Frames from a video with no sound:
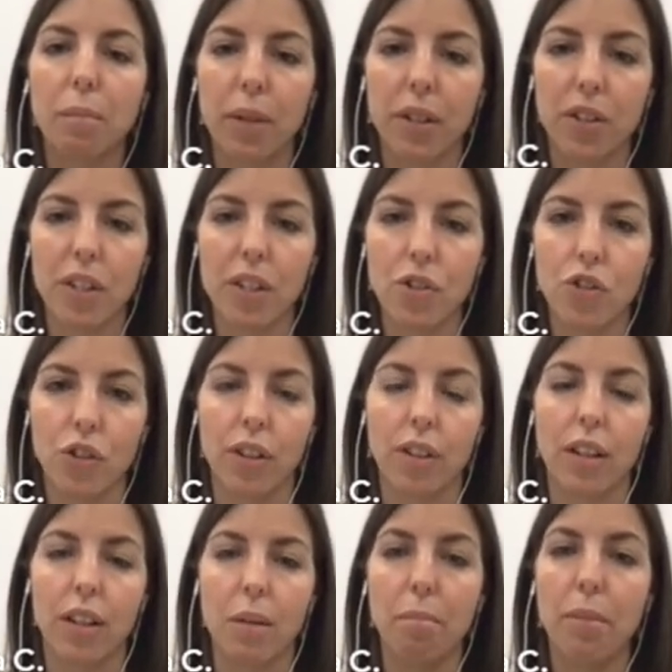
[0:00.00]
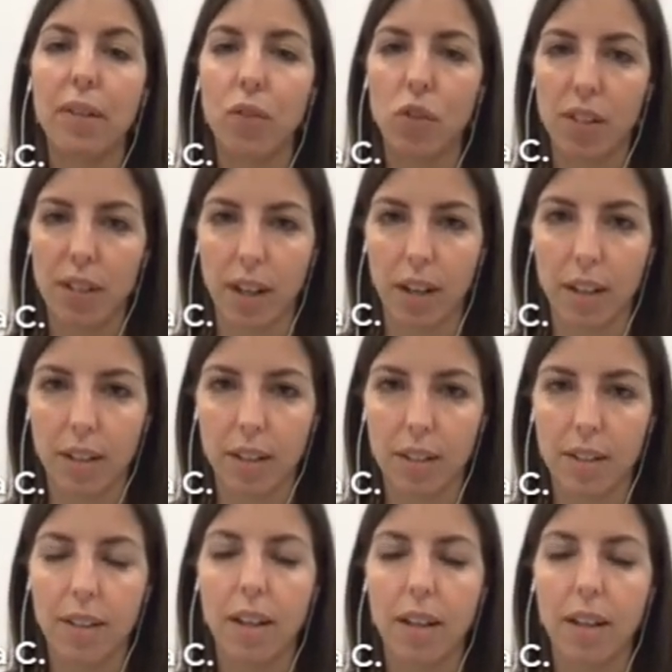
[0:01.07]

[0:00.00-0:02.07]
precision than in previous studies,